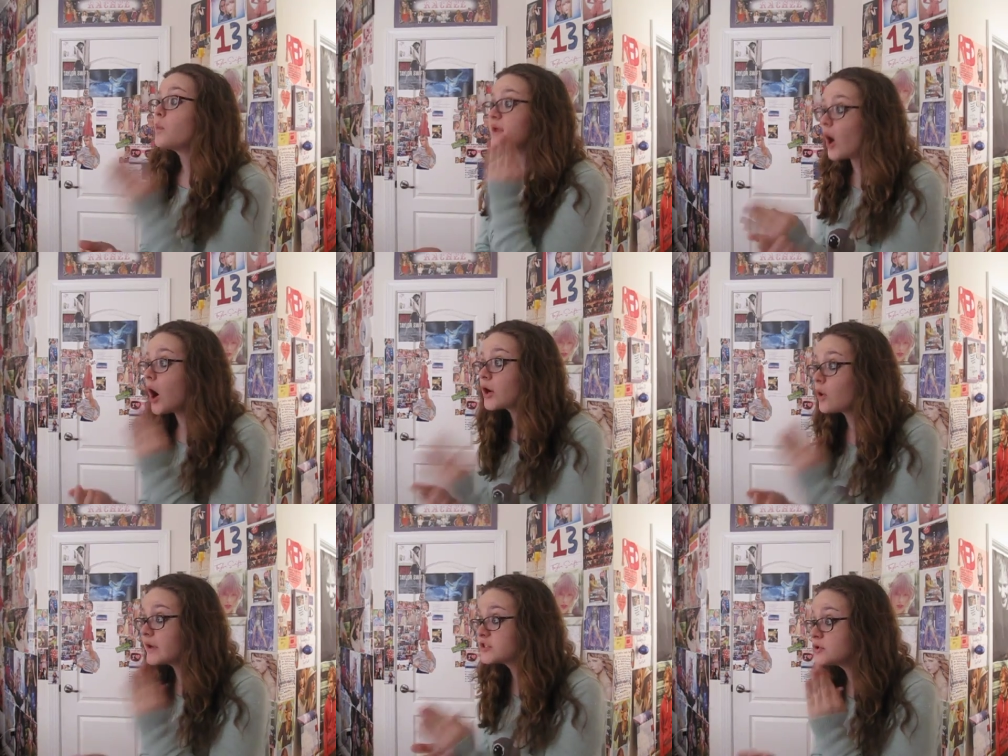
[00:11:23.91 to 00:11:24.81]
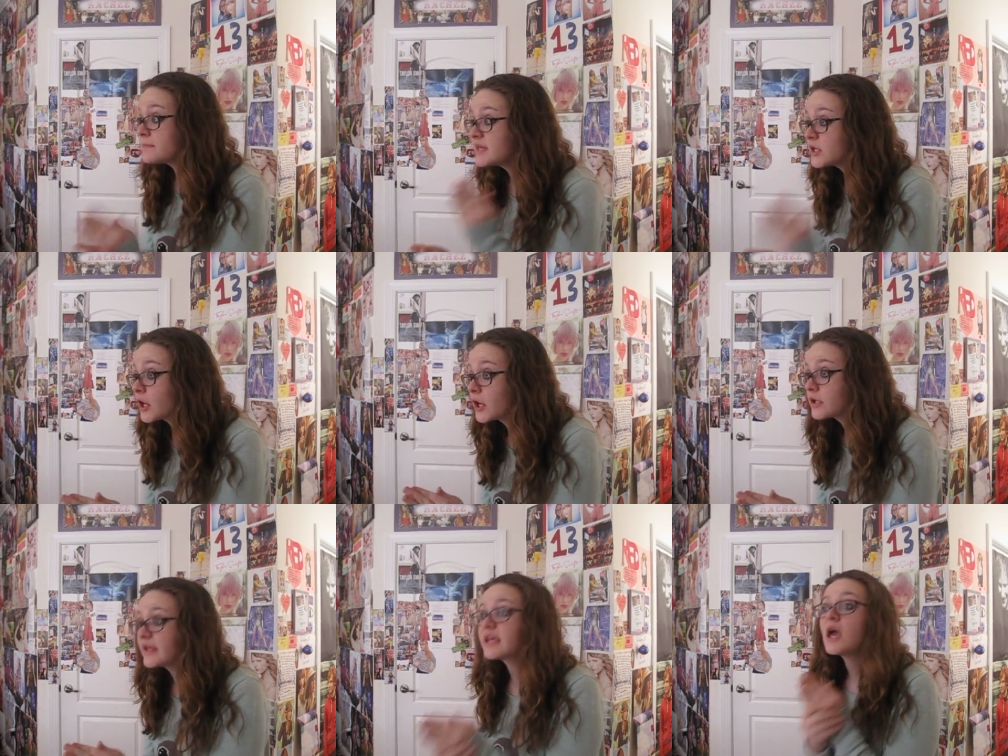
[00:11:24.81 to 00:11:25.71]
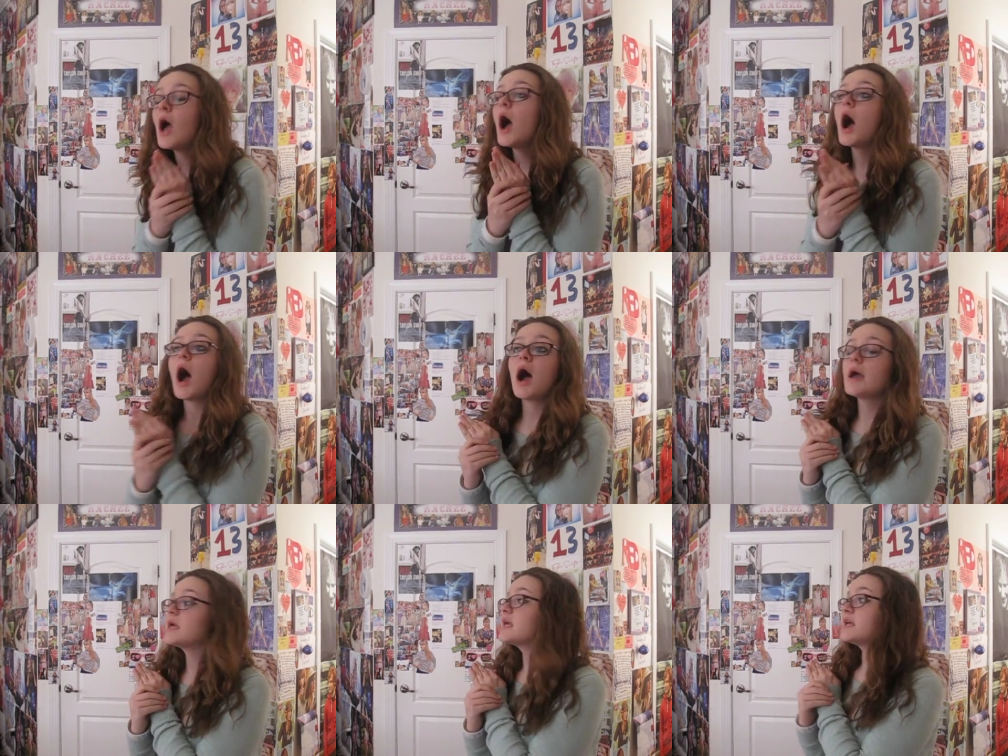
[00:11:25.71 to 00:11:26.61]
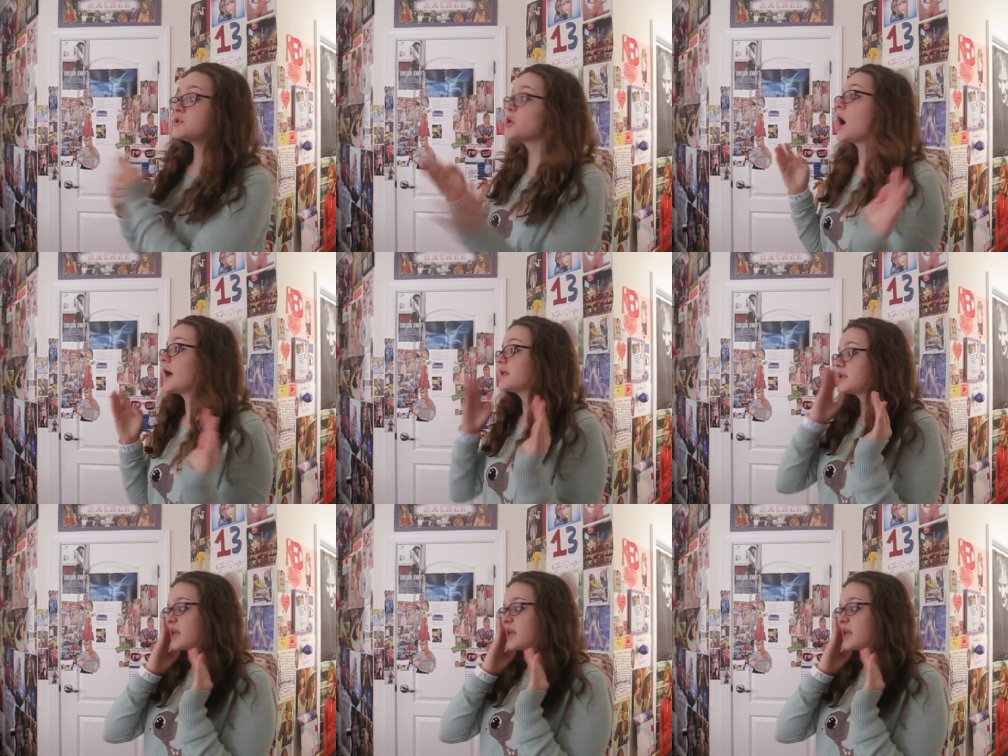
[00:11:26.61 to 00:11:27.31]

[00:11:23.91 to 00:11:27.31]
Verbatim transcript: We are going to meet her. Like, not.